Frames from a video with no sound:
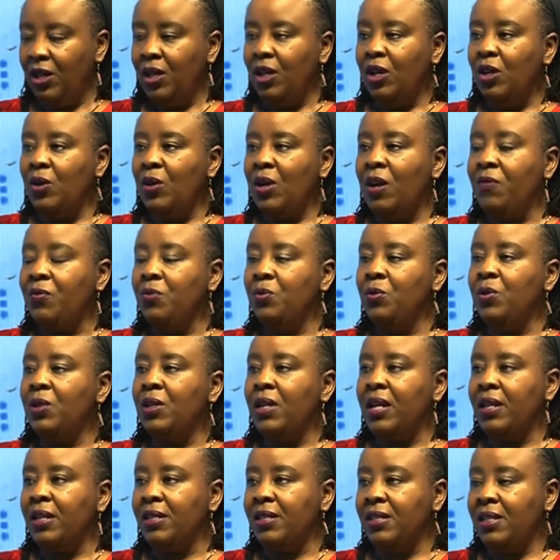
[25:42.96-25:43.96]
you have to
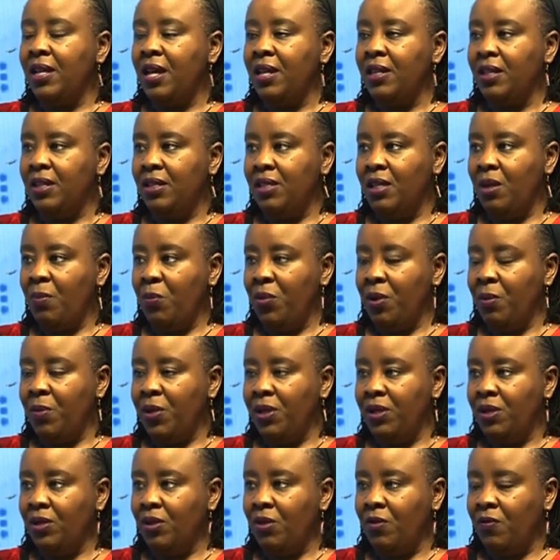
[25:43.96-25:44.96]
understand the
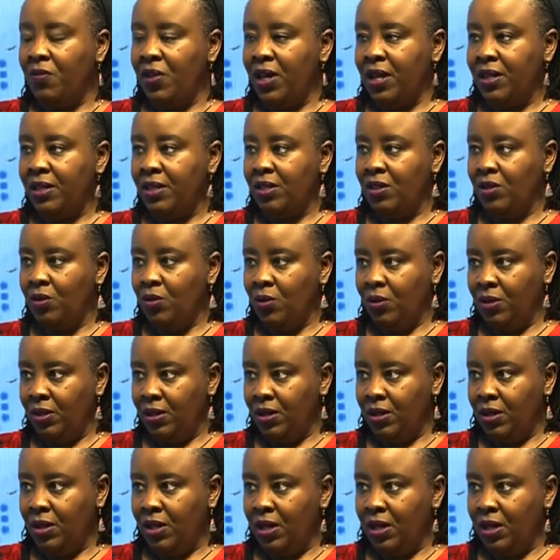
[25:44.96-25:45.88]
temperament of that dog.